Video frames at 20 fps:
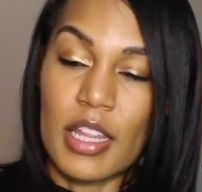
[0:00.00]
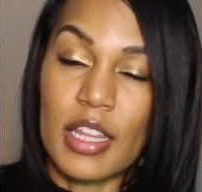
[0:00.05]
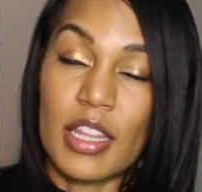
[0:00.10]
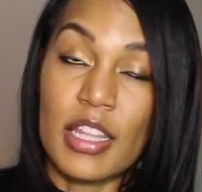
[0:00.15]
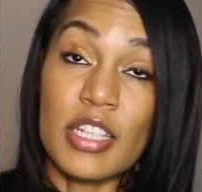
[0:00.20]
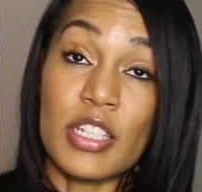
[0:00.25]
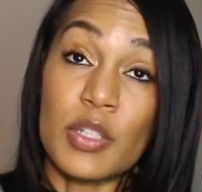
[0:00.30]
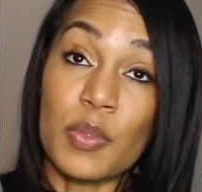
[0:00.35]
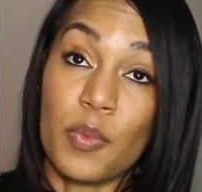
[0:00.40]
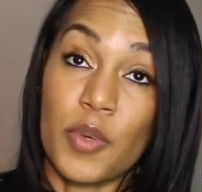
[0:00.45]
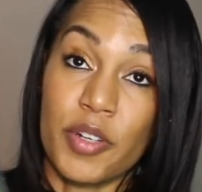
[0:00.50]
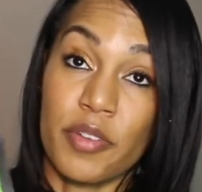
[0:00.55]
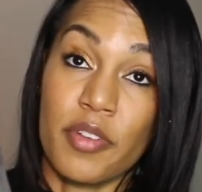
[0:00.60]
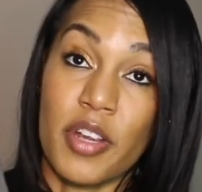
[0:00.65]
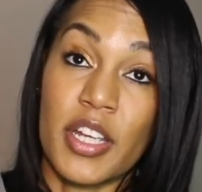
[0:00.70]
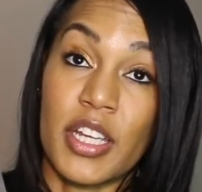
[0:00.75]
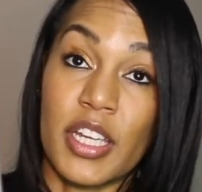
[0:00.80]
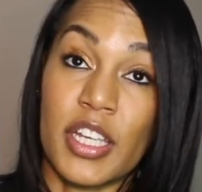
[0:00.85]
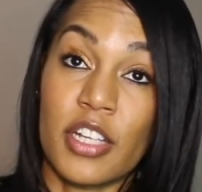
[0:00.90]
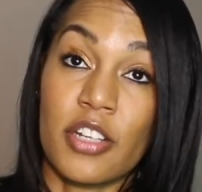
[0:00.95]
This one
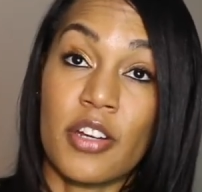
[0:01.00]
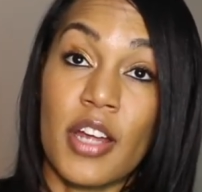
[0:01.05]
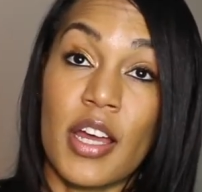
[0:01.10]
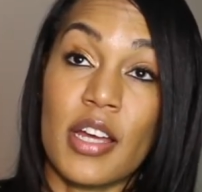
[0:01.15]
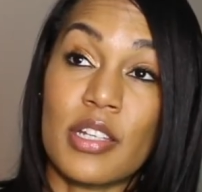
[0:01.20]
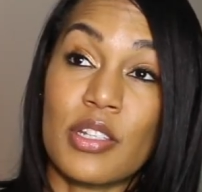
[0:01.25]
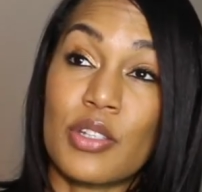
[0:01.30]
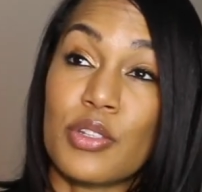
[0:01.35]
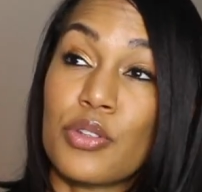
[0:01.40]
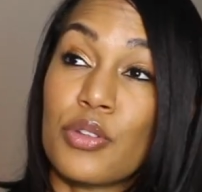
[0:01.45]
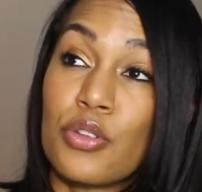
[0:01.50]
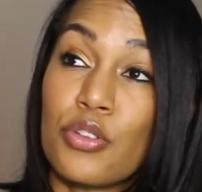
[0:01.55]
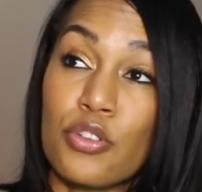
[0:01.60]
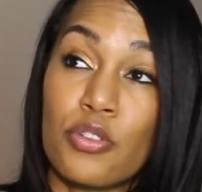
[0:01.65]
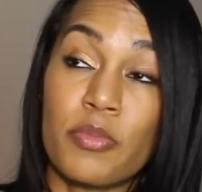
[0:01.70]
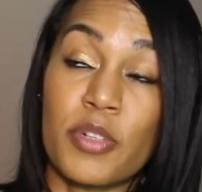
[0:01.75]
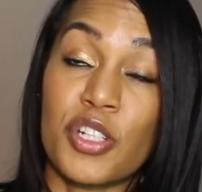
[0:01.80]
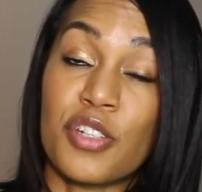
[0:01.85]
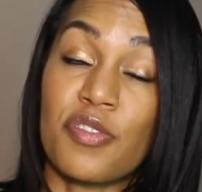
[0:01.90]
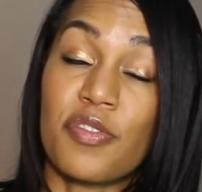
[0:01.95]
right here has
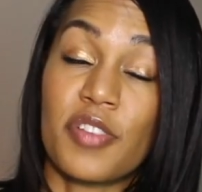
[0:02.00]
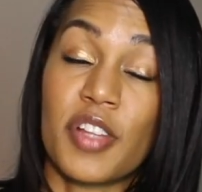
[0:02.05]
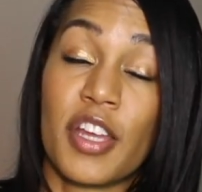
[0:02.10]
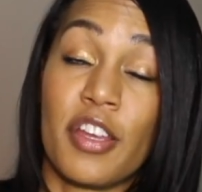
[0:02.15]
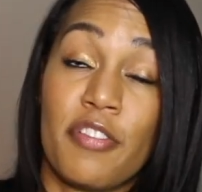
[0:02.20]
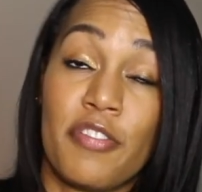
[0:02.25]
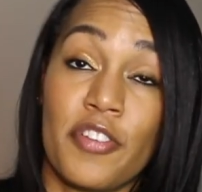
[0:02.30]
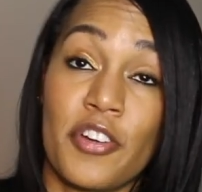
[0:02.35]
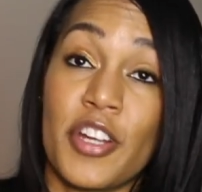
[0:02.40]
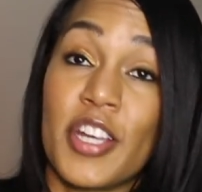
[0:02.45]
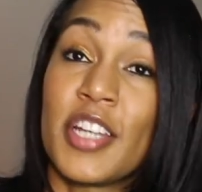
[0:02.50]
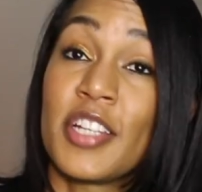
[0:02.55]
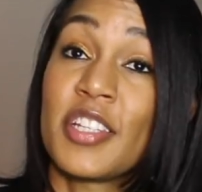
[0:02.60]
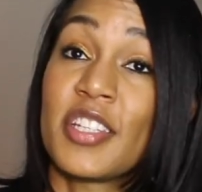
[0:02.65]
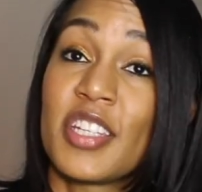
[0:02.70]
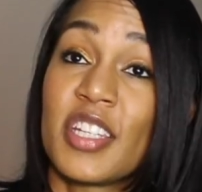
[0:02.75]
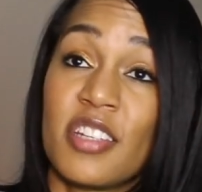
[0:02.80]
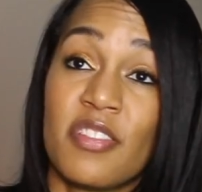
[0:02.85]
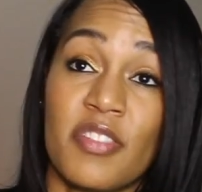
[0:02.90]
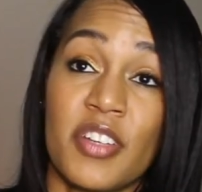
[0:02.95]
too much flavor.
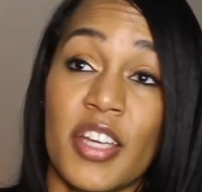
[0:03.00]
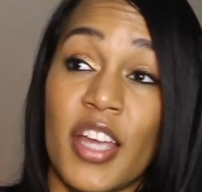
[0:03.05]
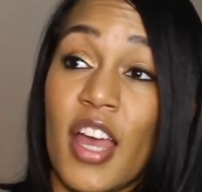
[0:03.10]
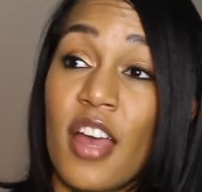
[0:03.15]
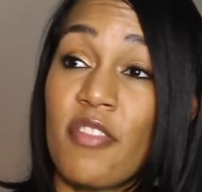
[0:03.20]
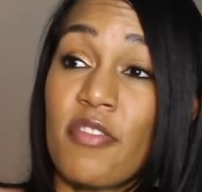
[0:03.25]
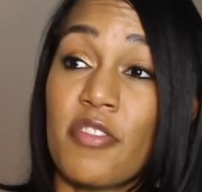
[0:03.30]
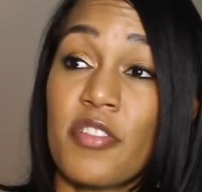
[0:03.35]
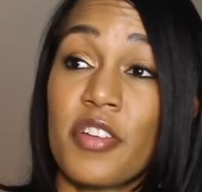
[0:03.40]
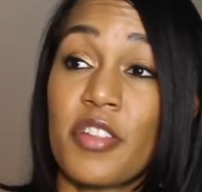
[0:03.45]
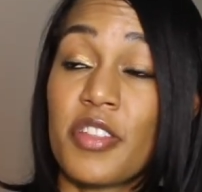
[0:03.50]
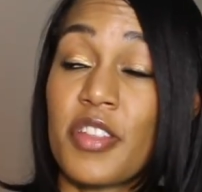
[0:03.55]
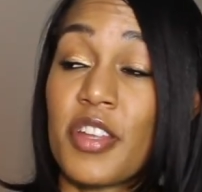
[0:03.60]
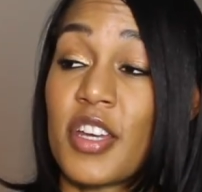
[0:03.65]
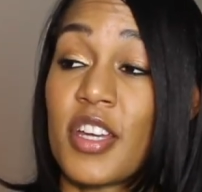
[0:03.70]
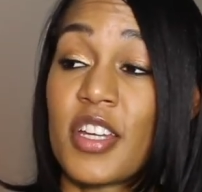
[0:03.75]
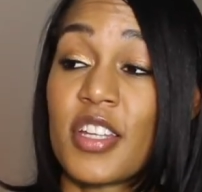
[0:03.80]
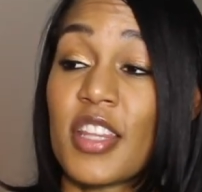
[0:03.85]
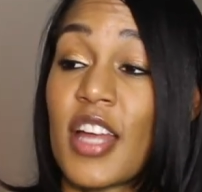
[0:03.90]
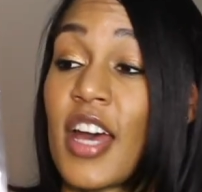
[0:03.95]
It's giving
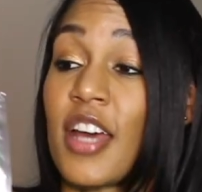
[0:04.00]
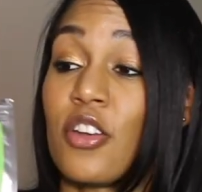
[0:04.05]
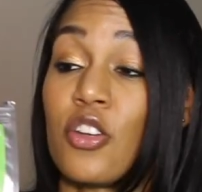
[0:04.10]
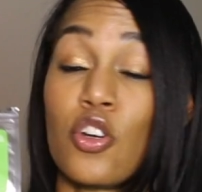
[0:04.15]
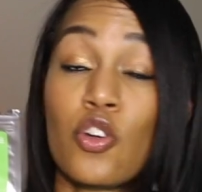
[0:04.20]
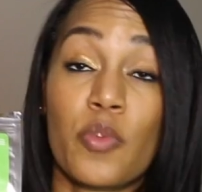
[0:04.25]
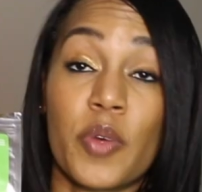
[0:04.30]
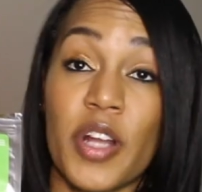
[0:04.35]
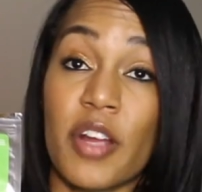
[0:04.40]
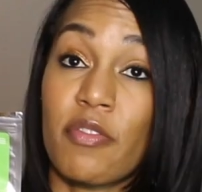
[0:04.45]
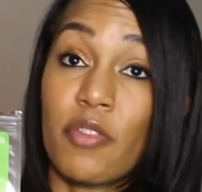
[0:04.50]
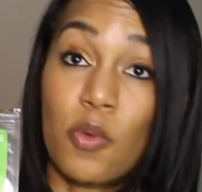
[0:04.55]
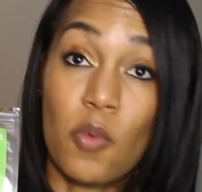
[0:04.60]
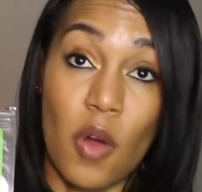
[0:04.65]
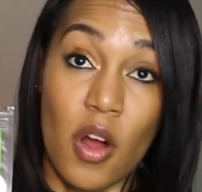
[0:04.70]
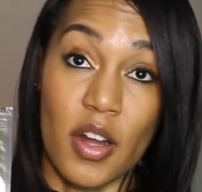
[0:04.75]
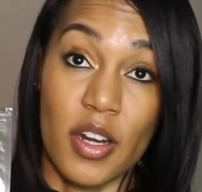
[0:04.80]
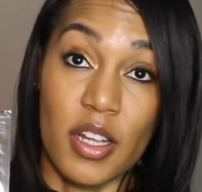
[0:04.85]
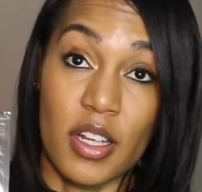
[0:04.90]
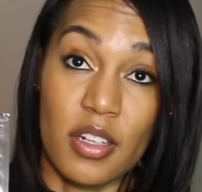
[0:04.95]
everything that no one ever
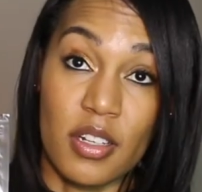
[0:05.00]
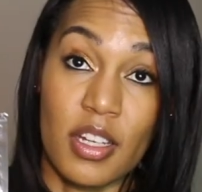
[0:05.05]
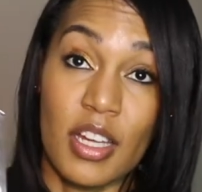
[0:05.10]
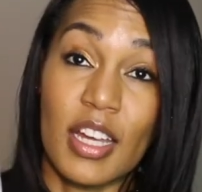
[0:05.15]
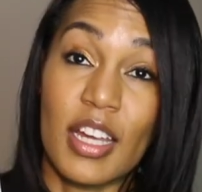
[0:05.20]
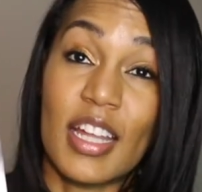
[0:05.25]
wanted.